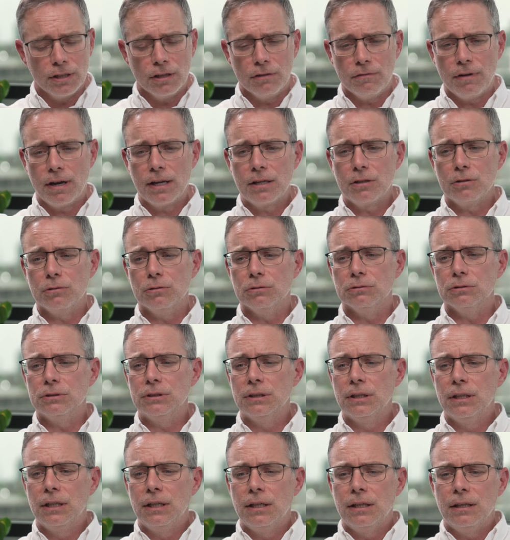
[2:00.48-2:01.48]
in the record.
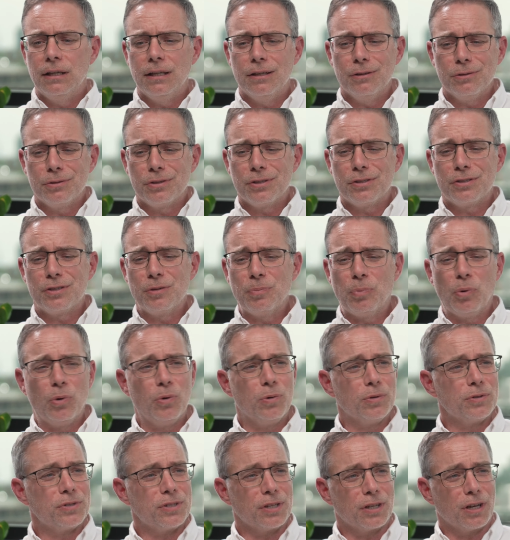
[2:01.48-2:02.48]
It also
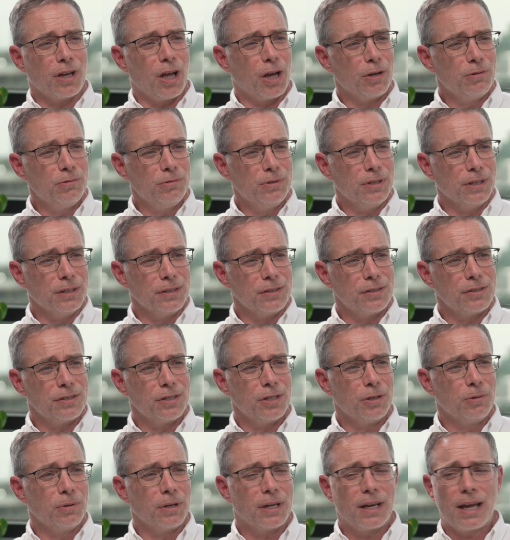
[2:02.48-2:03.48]
supports the coders
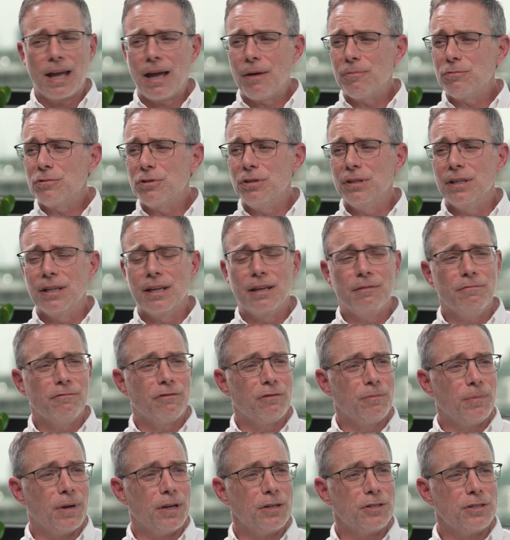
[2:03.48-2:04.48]
who are capturing the
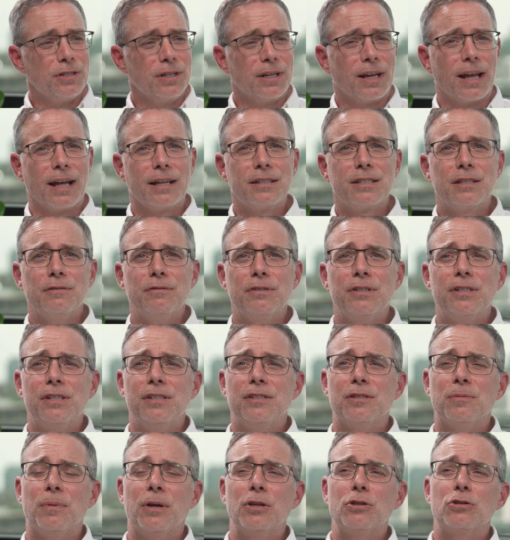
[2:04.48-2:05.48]
information and the activity
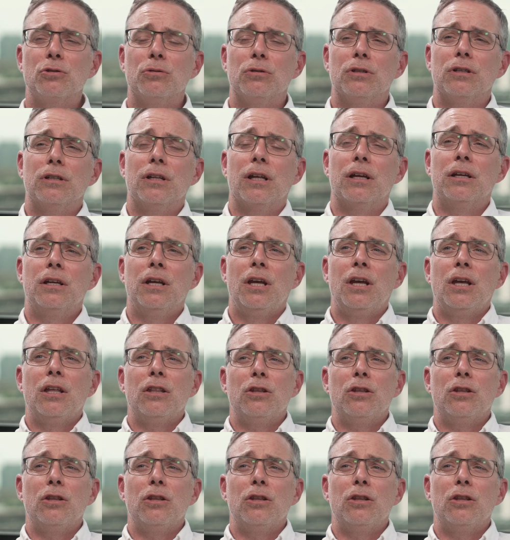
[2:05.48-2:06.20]
to make sure that